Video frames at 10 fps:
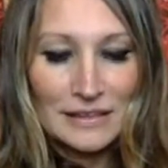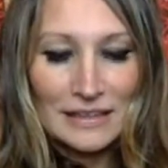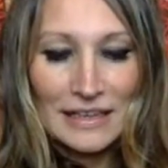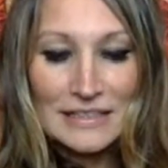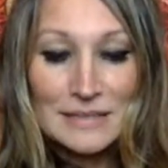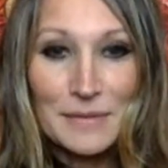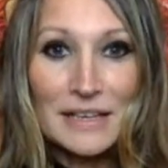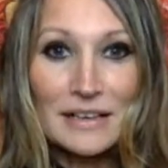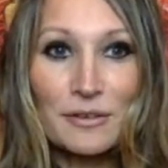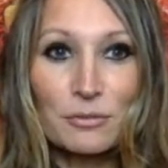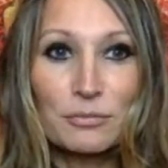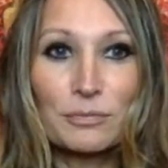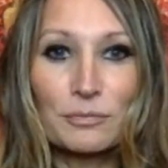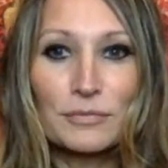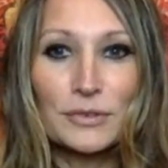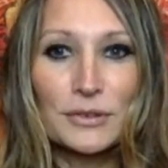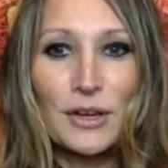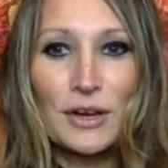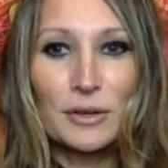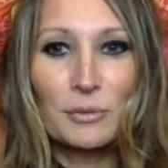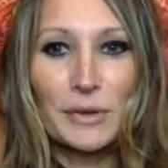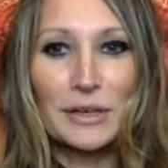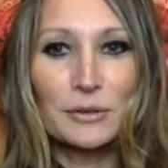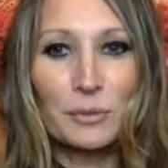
It's been a long, weird